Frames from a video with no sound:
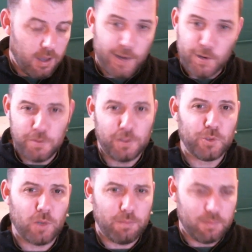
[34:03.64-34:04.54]
I note that
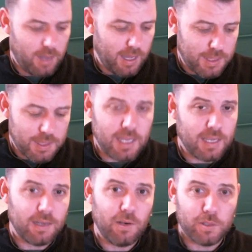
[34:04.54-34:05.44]
Trump, I
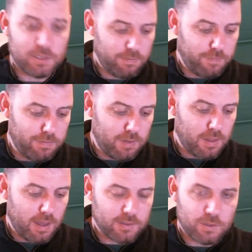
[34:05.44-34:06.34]
think, lost
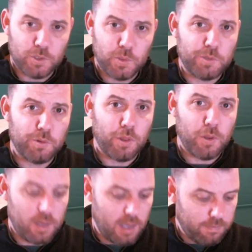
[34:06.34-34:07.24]

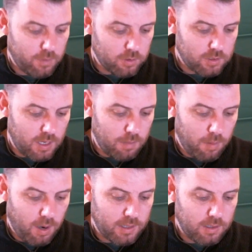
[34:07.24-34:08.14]
50,238 votes and
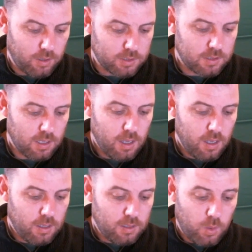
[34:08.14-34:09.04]
Biden lost
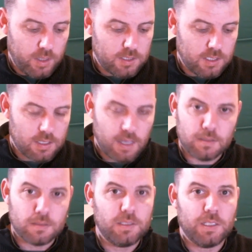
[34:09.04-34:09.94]

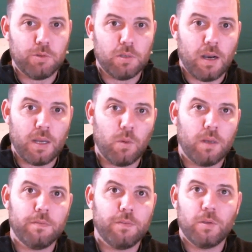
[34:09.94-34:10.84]

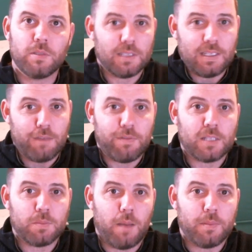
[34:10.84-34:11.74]
26,691 votes. If
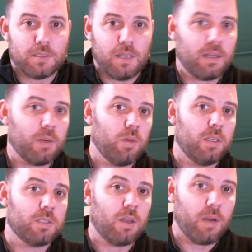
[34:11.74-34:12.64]
that's my mistake, I'm really
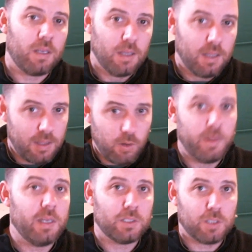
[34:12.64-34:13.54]
sorry. There will
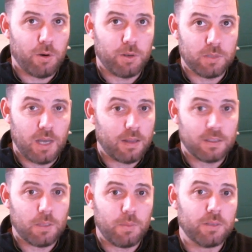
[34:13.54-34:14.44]
be historical data that
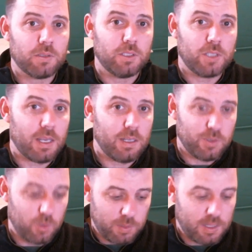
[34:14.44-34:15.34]
someone else can check
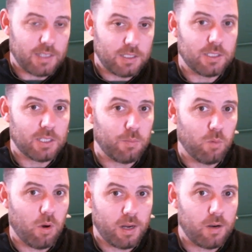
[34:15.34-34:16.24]
into, but that did seem
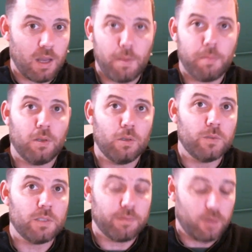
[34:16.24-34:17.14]
wrong. I don't know how people are
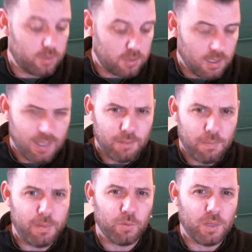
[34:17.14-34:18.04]
losing votes.
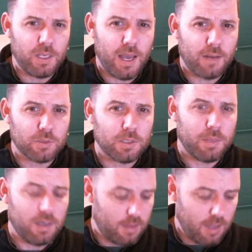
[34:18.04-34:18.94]
Maybe a recount or
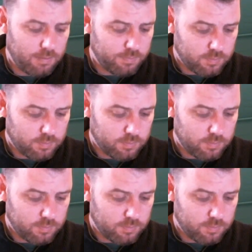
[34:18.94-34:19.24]
something like that.